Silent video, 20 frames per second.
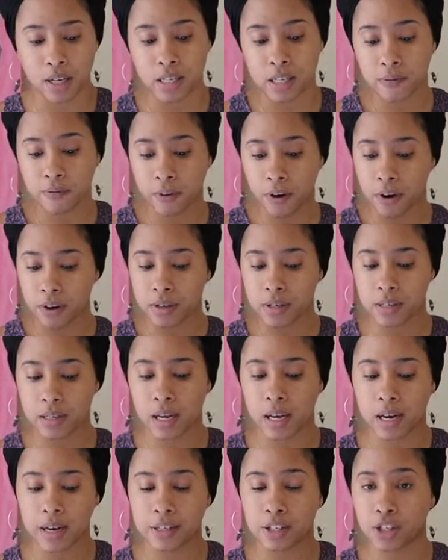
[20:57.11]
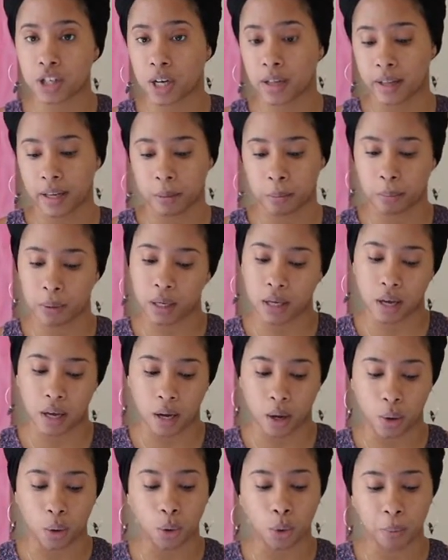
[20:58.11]
is first an angelic
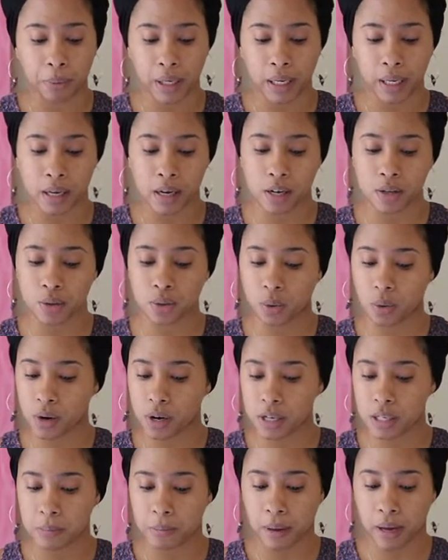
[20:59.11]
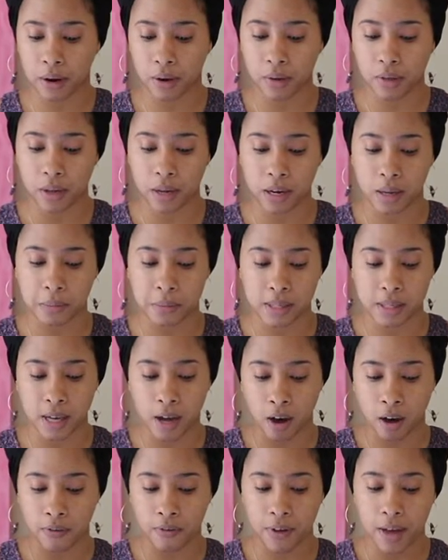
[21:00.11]
being whom he can adore is better than
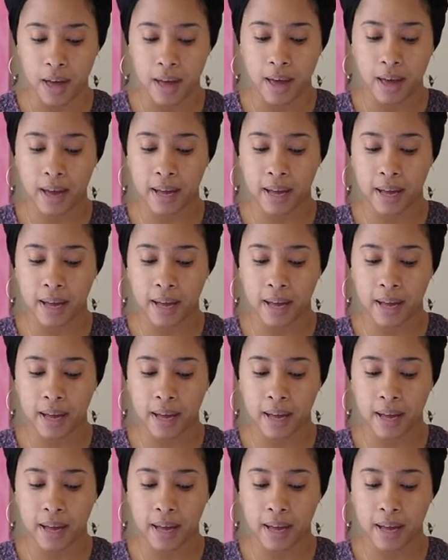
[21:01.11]
himself.